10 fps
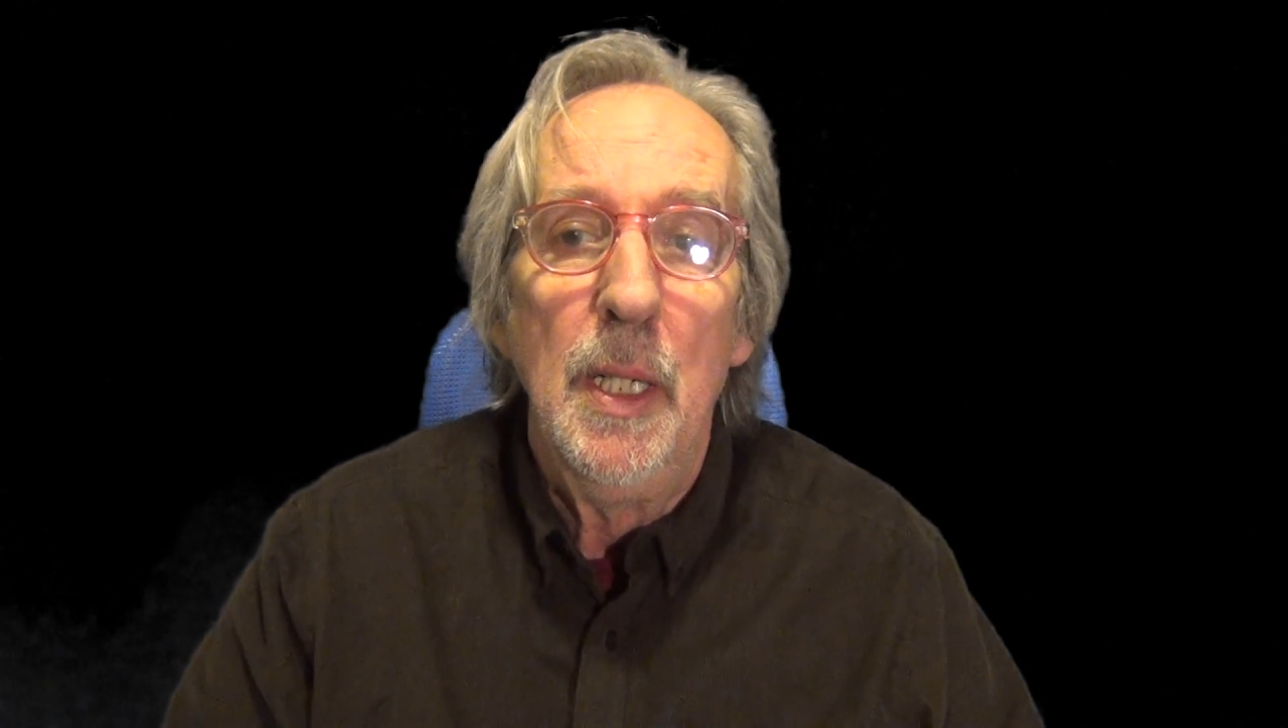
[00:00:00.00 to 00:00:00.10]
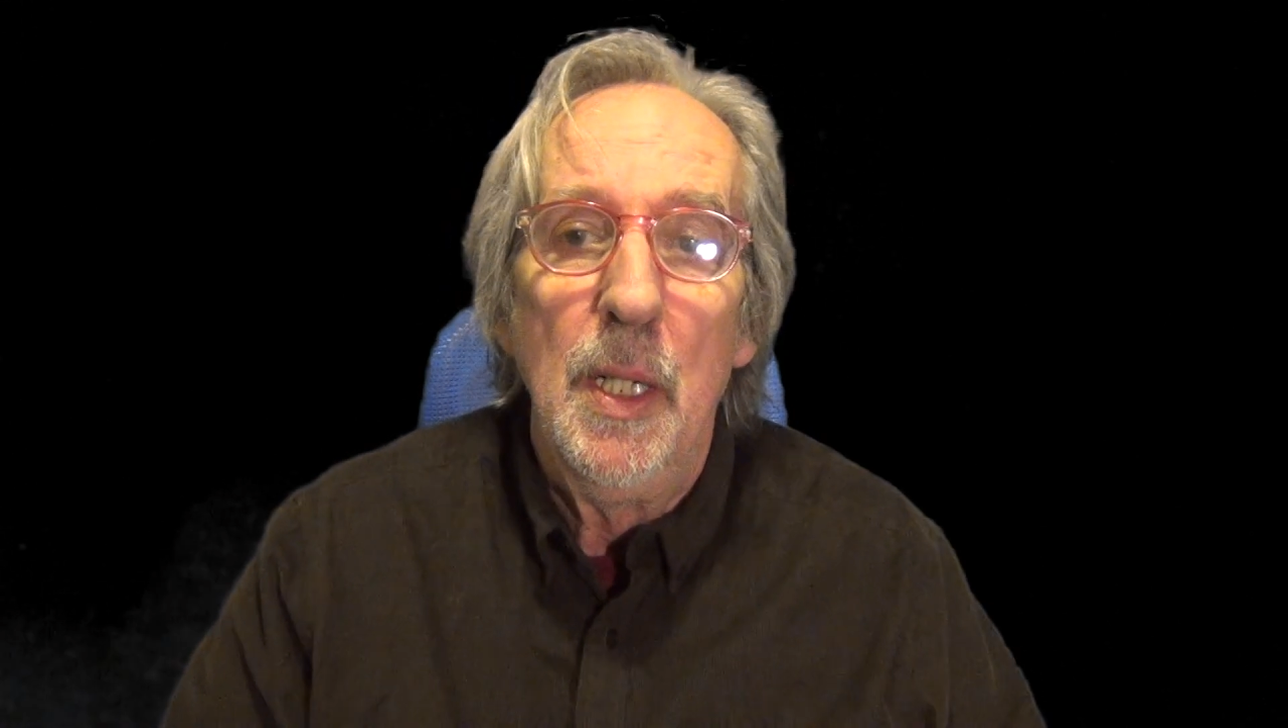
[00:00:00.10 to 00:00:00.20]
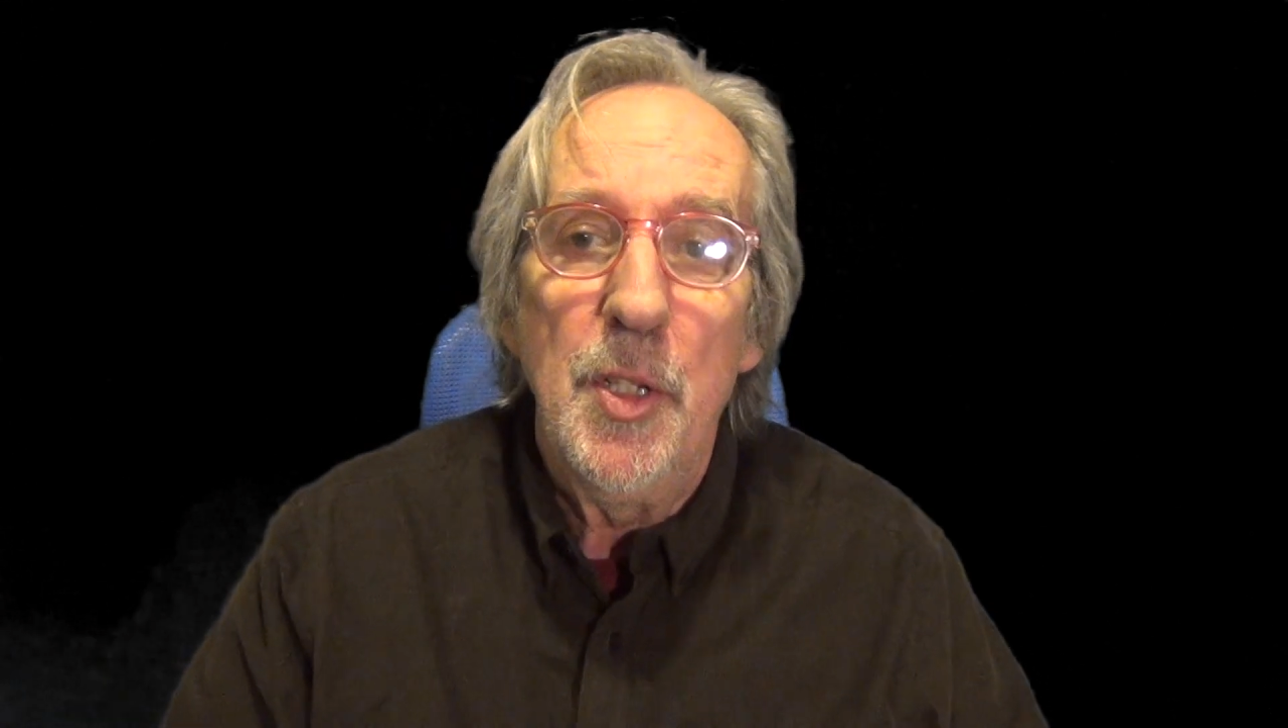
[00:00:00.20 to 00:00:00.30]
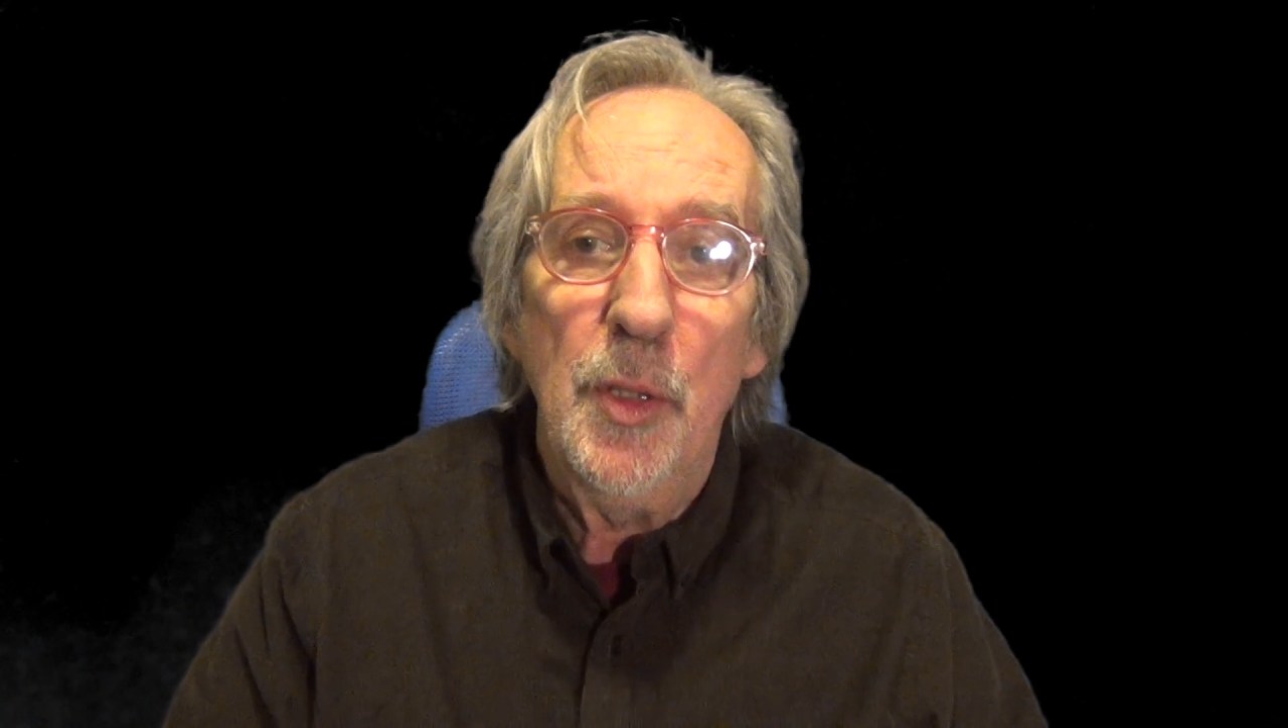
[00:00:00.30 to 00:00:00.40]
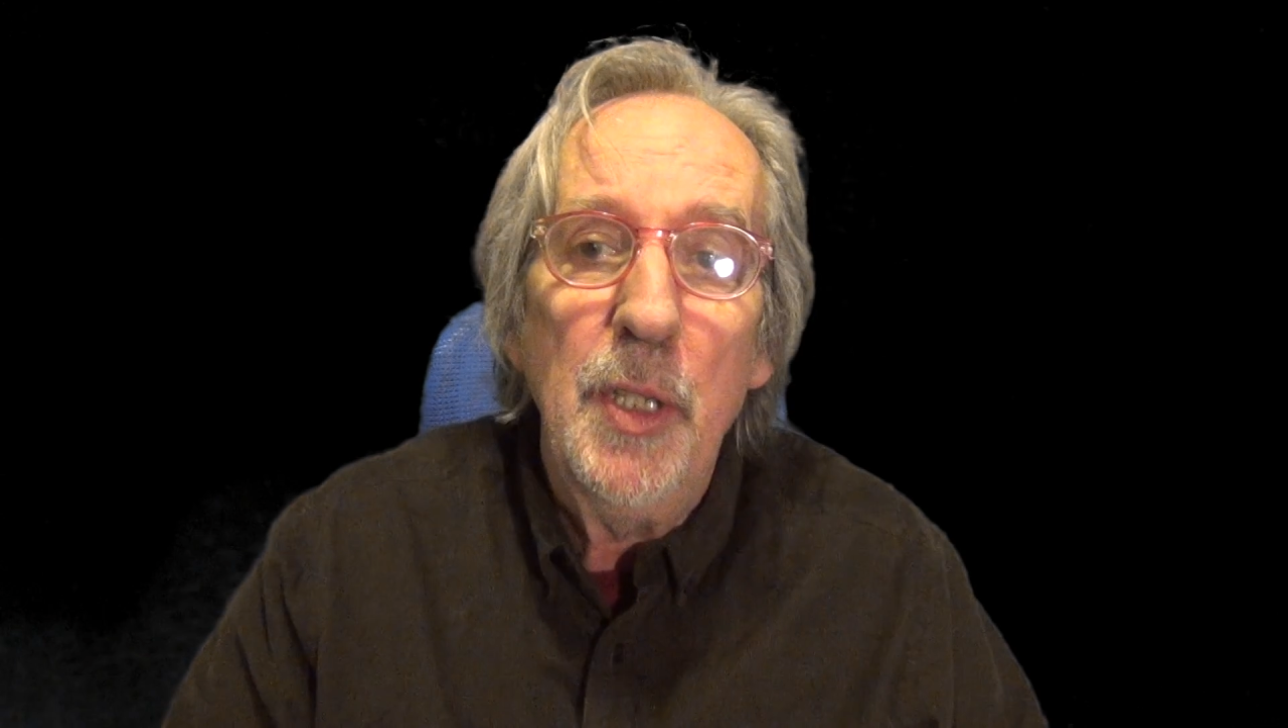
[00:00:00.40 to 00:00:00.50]

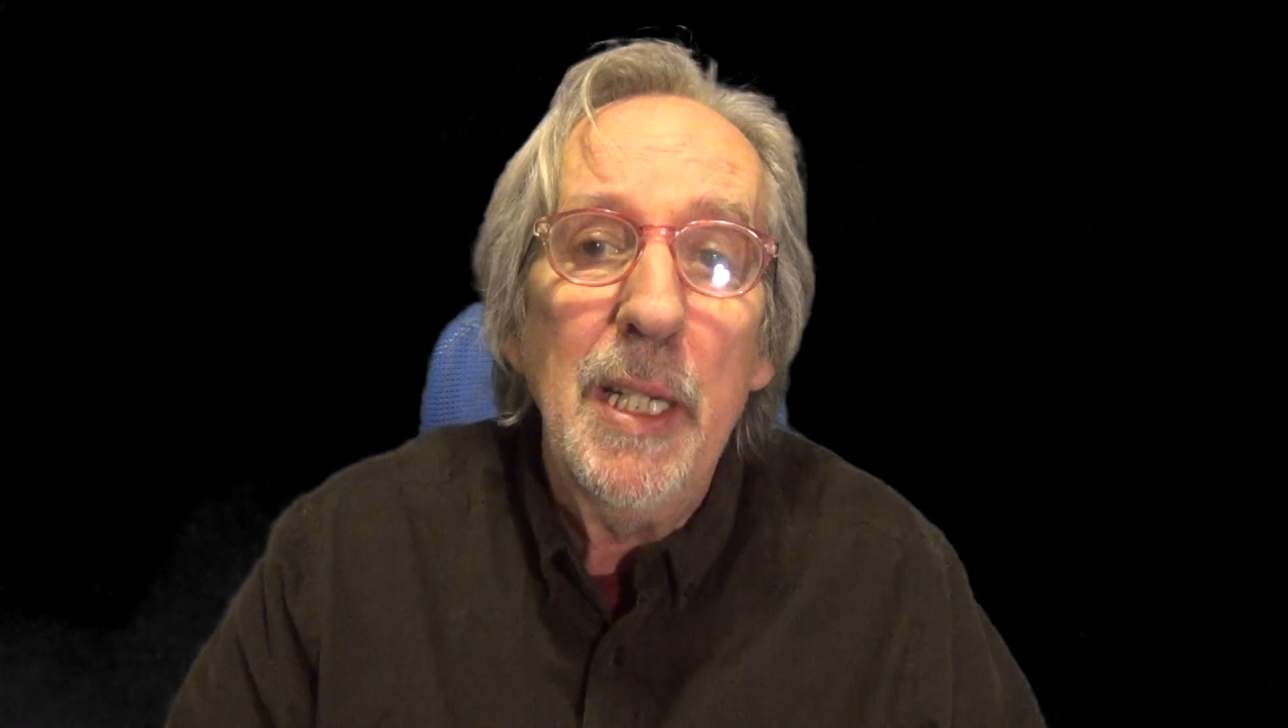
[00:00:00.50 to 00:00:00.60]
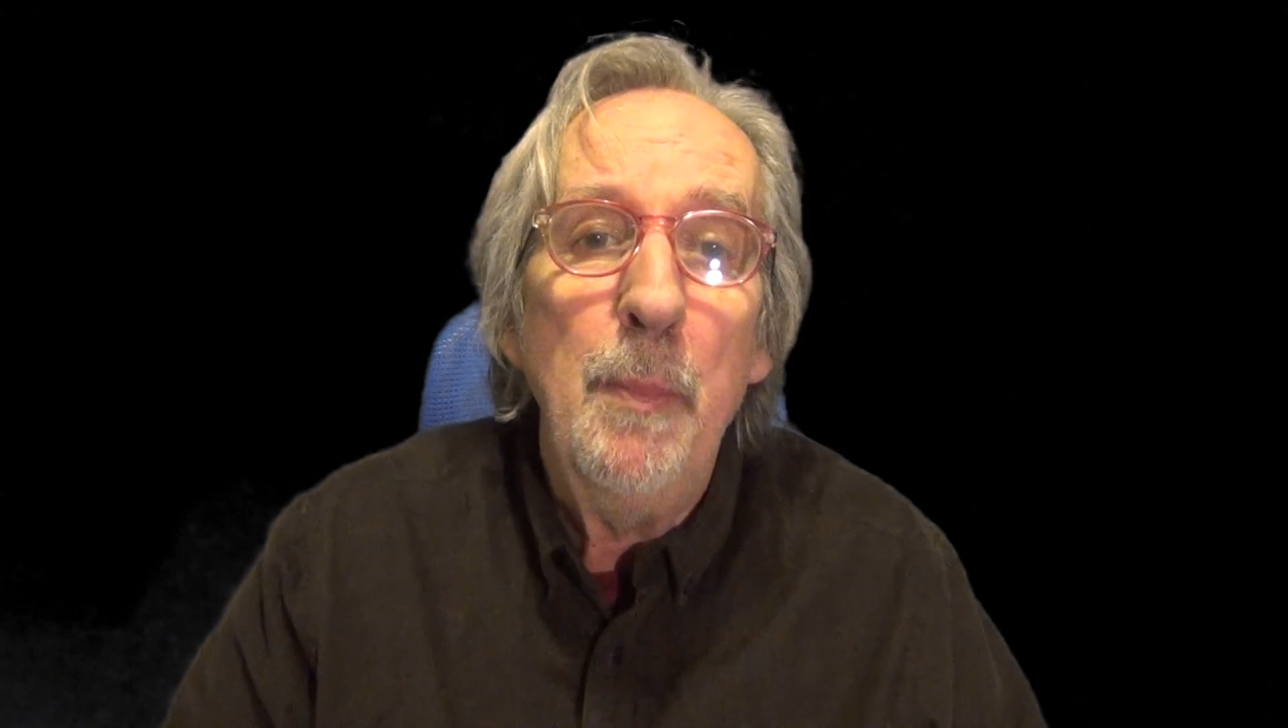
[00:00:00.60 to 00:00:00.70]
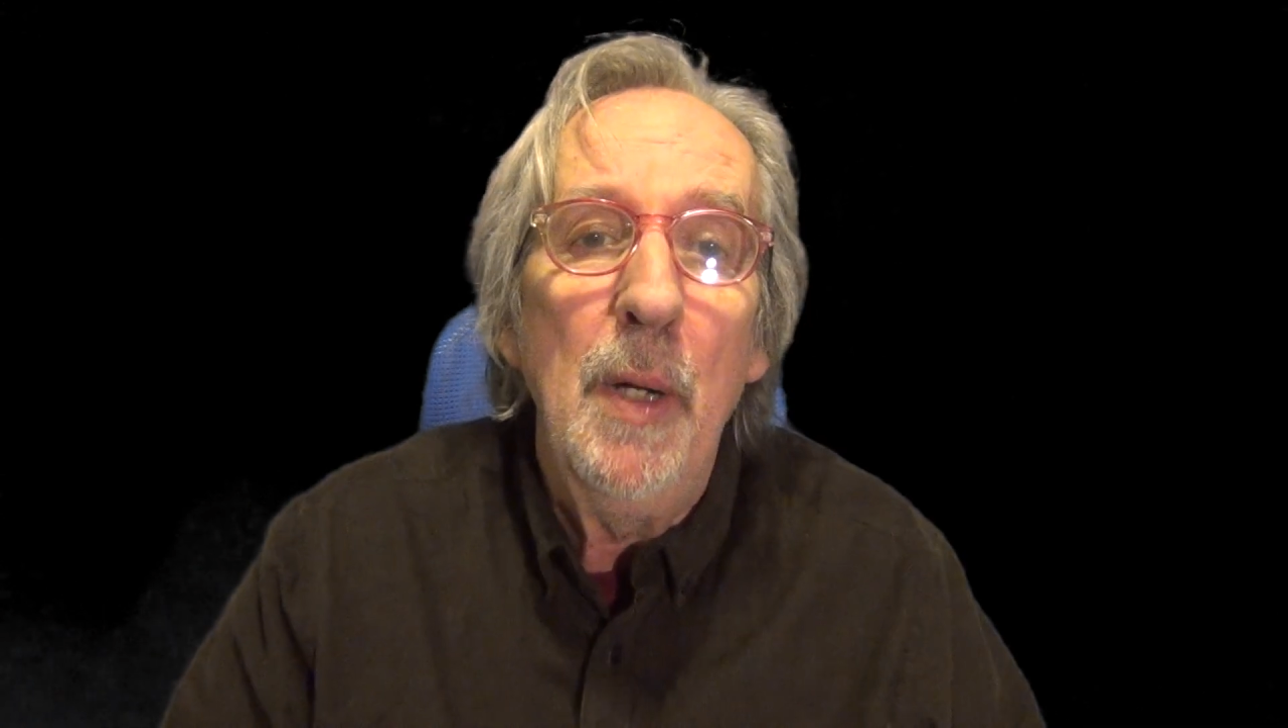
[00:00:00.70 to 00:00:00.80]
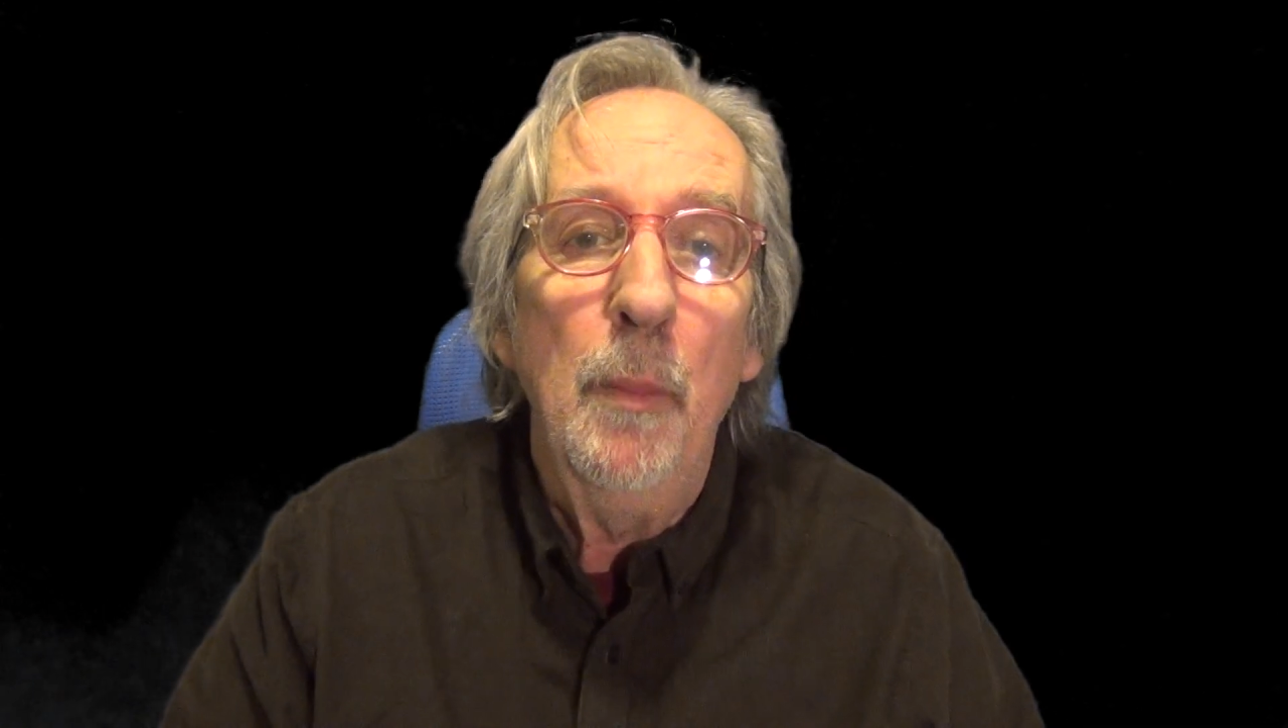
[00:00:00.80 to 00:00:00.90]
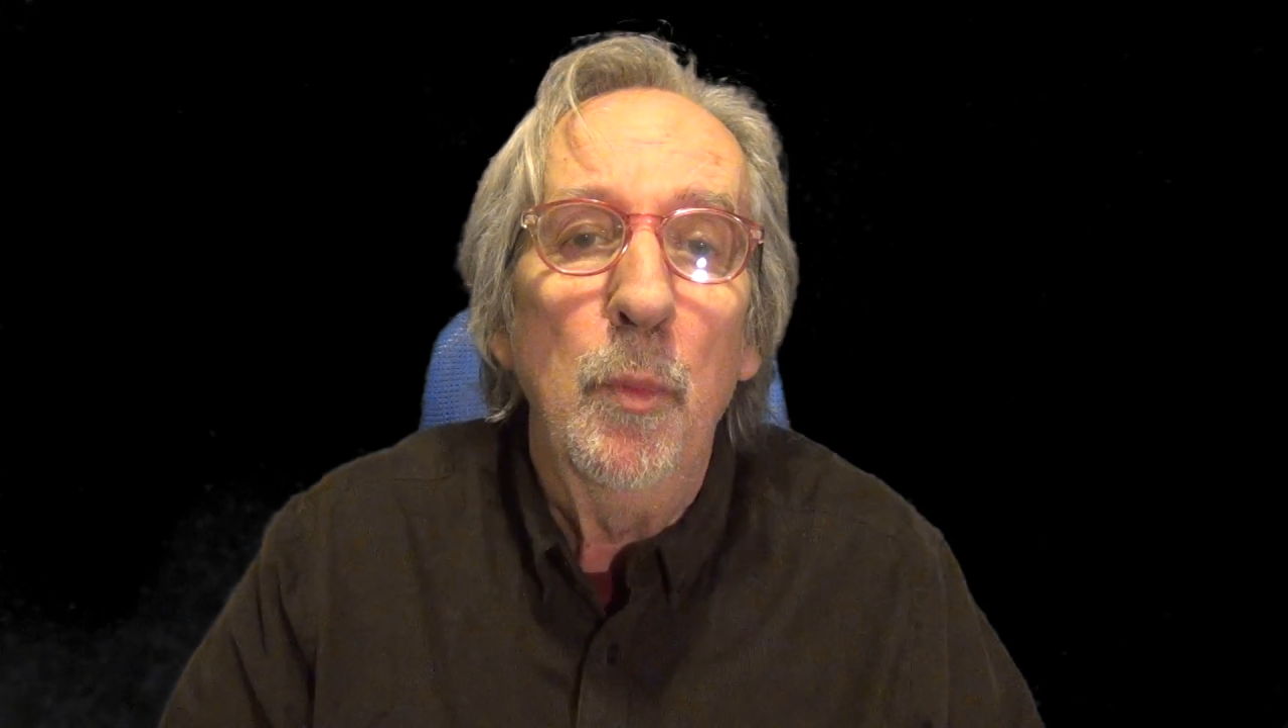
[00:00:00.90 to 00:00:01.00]
to keep
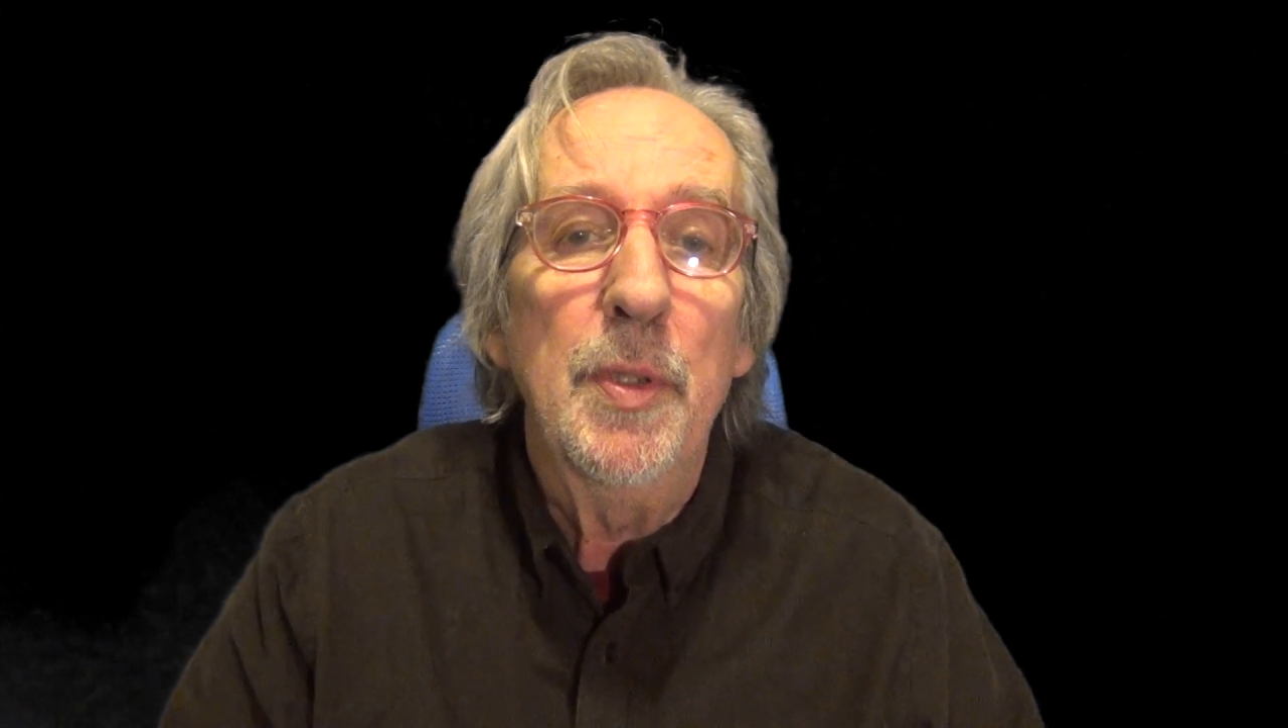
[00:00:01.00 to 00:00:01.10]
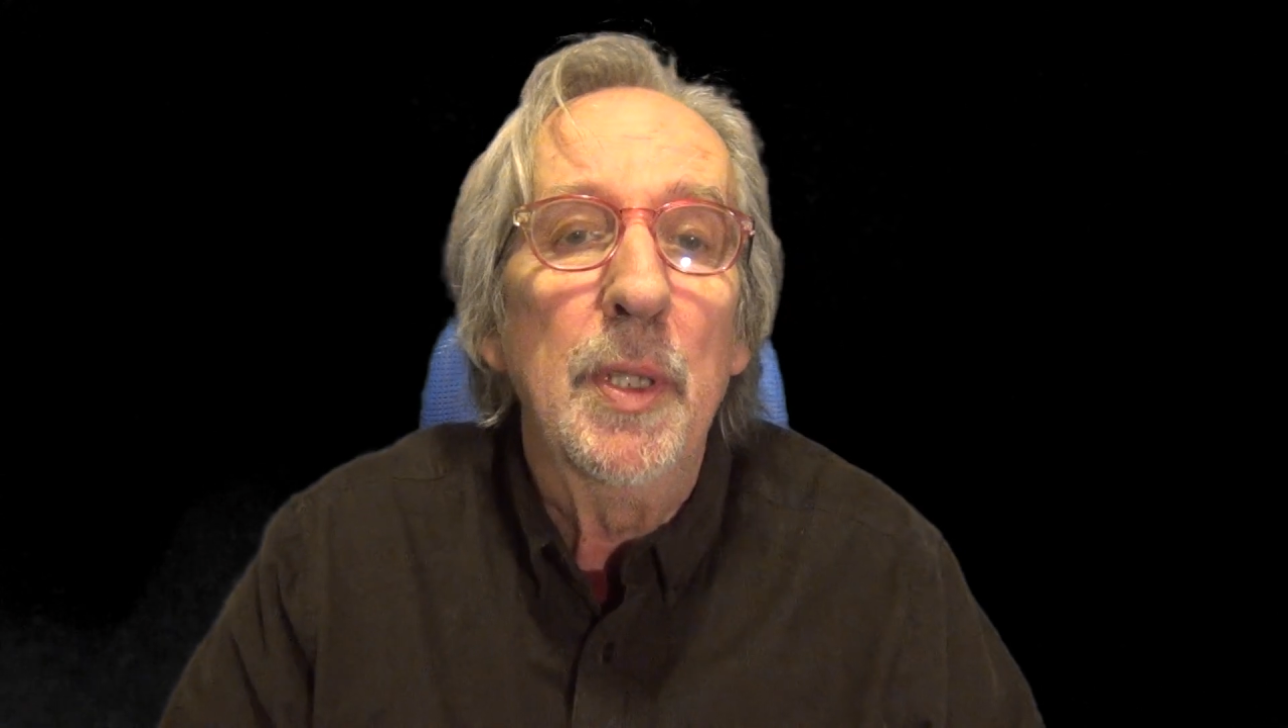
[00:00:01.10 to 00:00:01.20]
up with